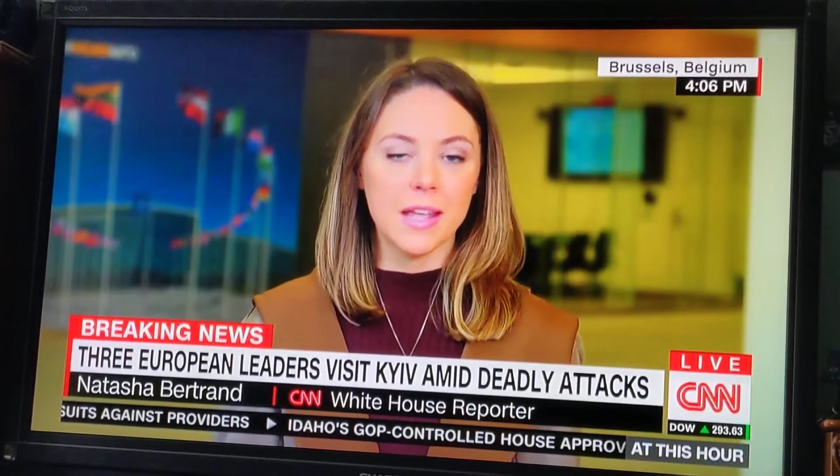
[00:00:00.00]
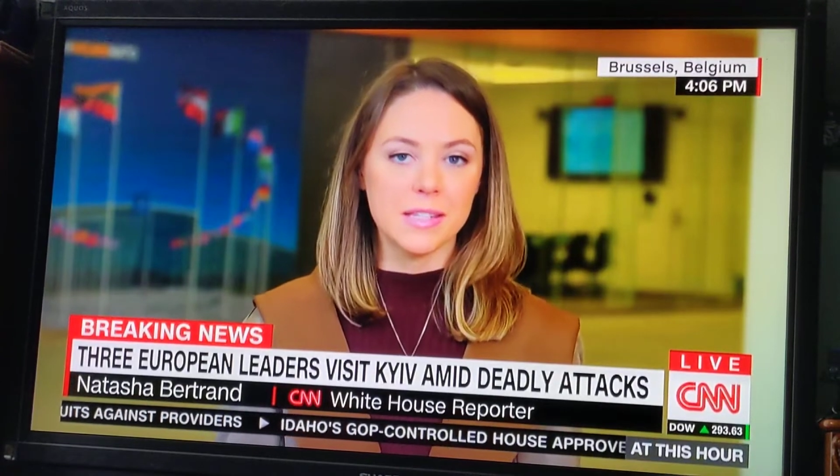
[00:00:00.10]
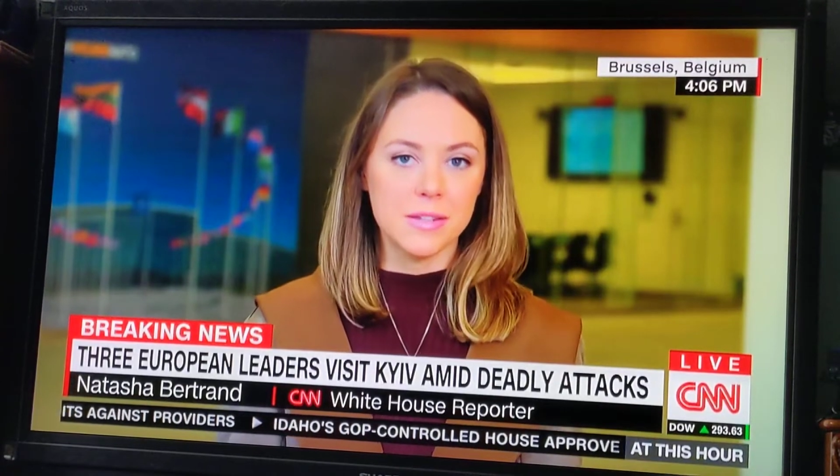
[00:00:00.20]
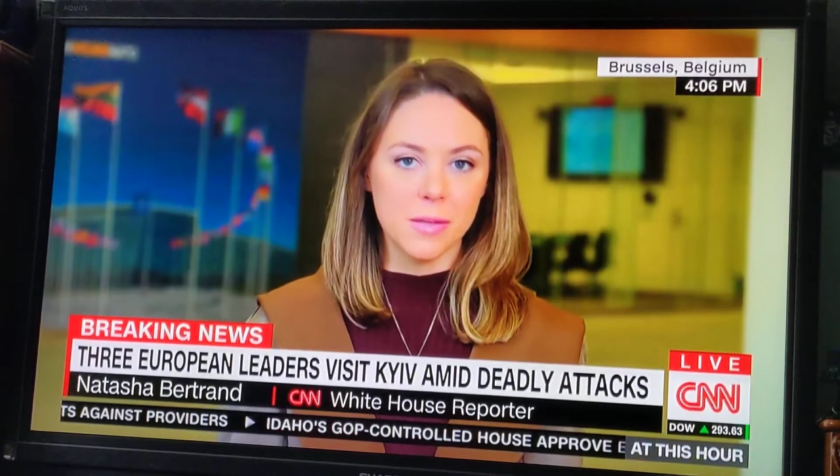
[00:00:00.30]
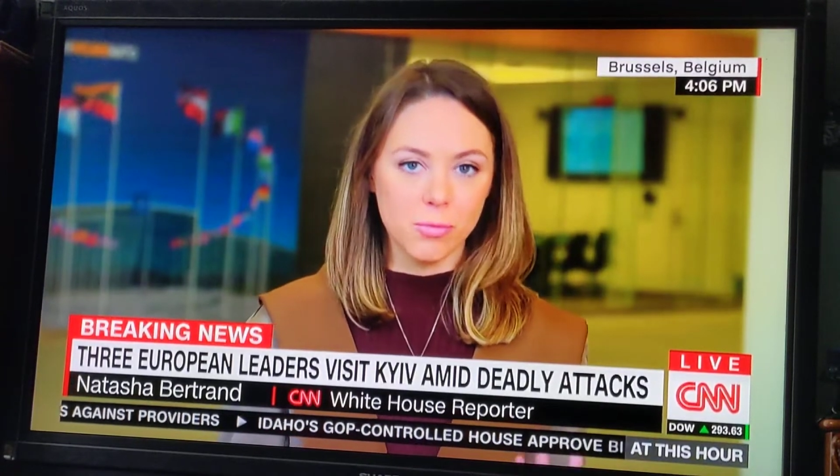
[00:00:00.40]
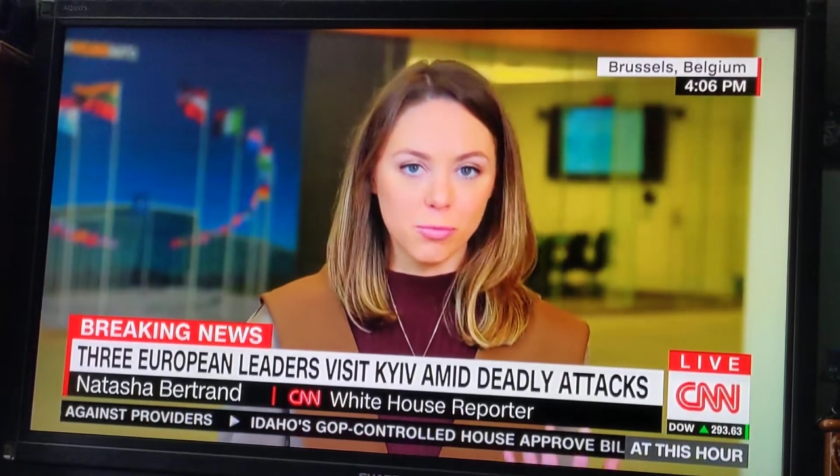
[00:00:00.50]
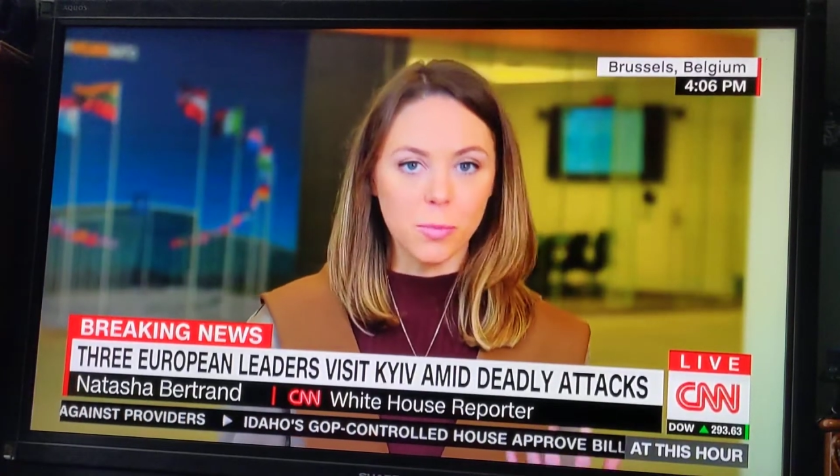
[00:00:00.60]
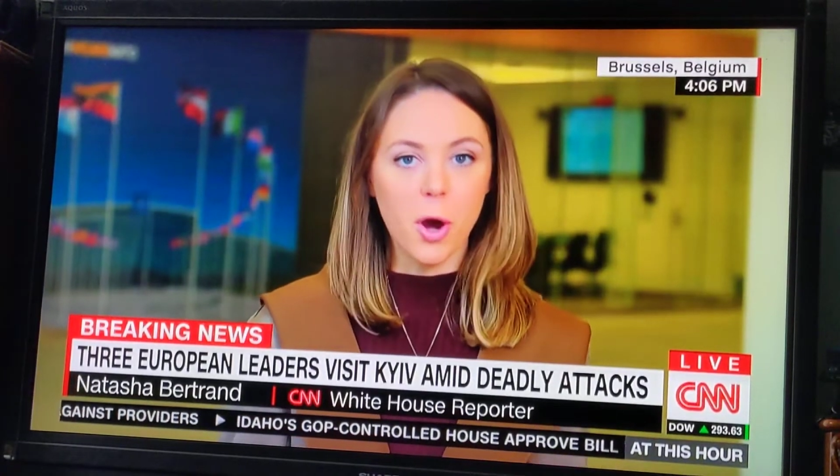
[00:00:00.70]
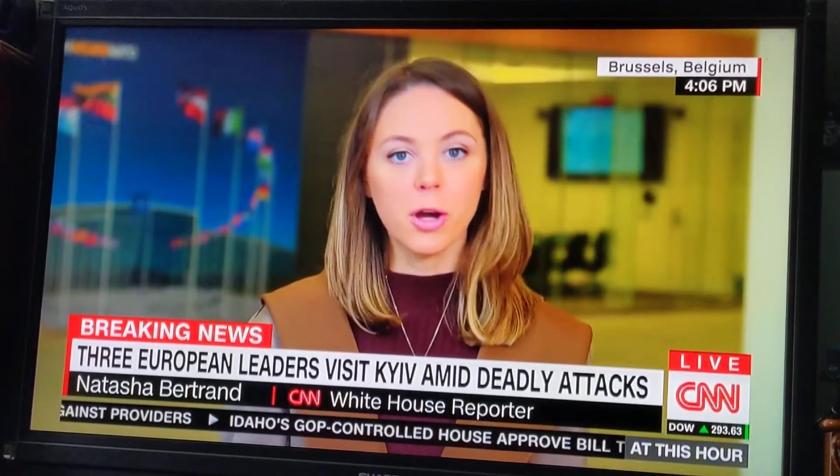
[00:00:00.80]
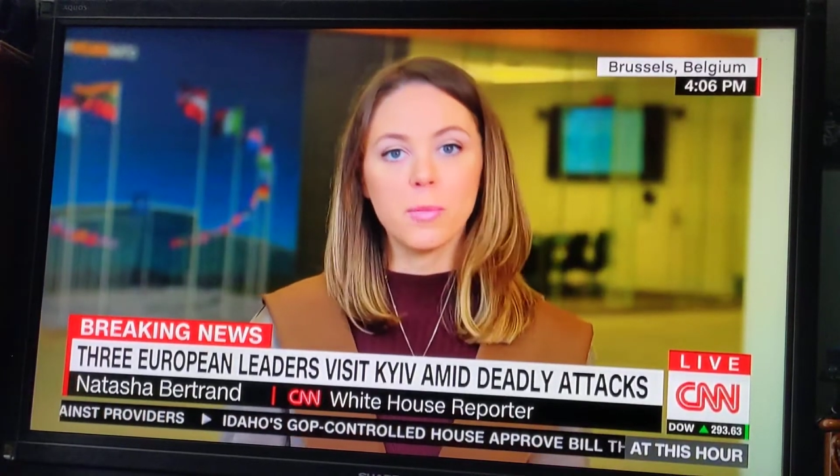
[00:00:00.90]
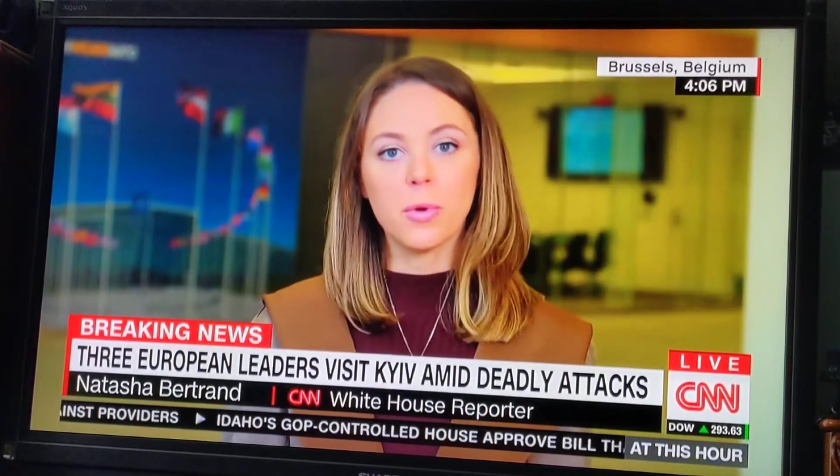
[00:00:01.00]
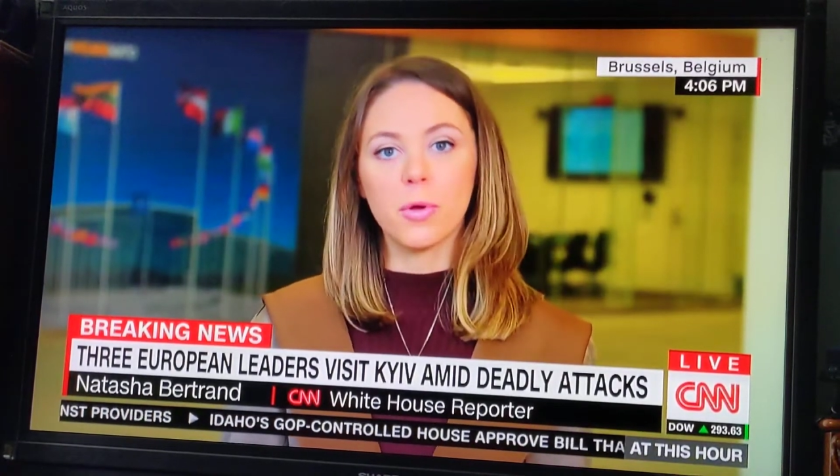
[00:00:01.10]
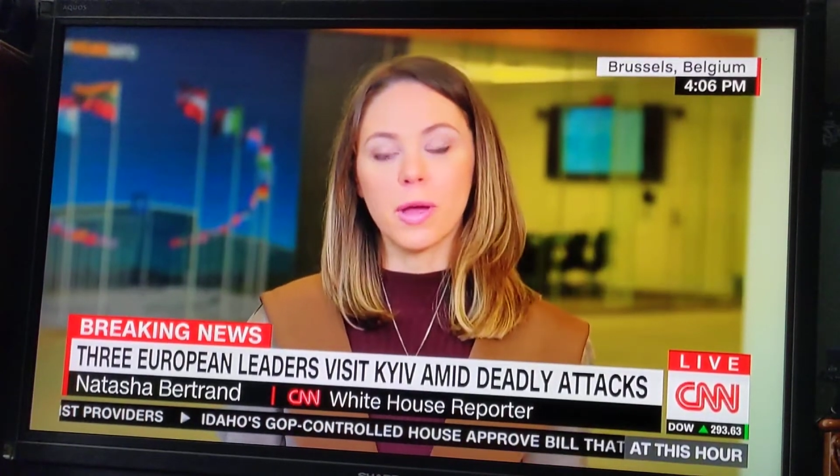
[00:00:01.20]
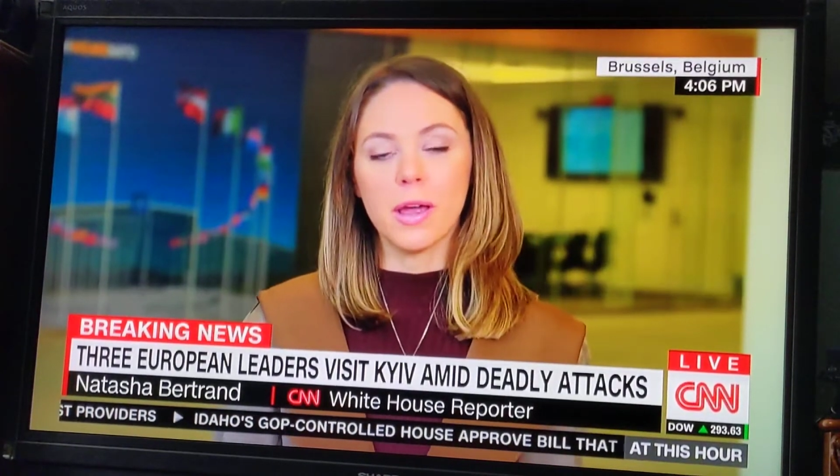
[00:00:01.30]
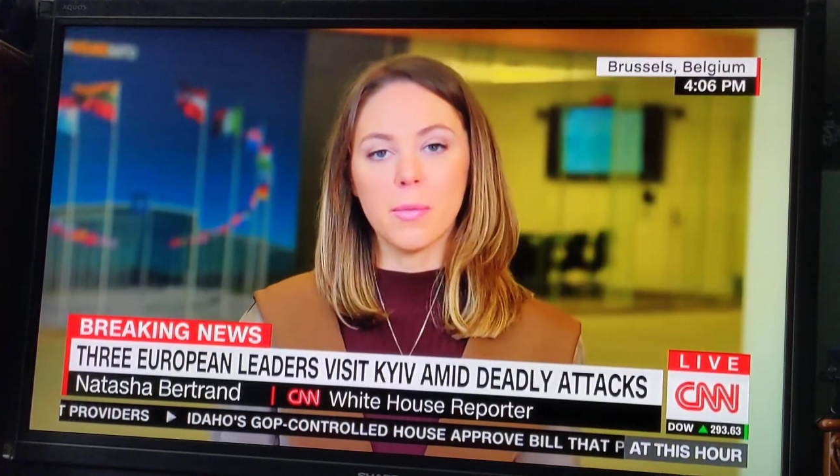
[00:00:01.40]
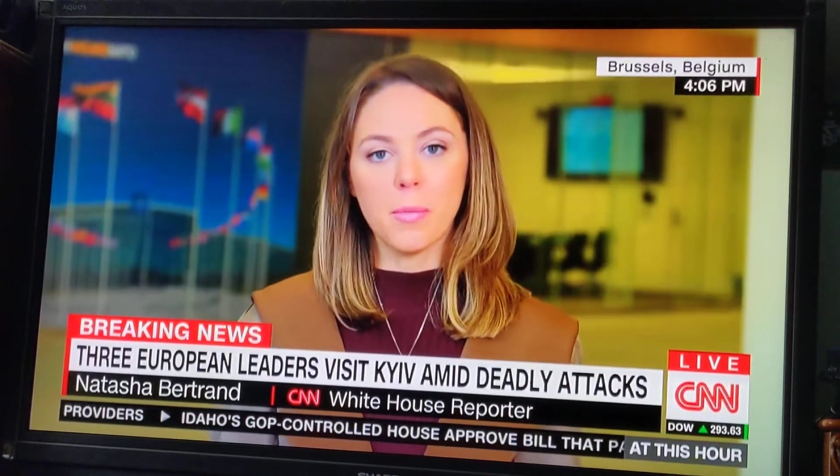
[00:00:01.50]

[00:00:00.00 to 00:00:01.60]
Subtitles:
it's remarkable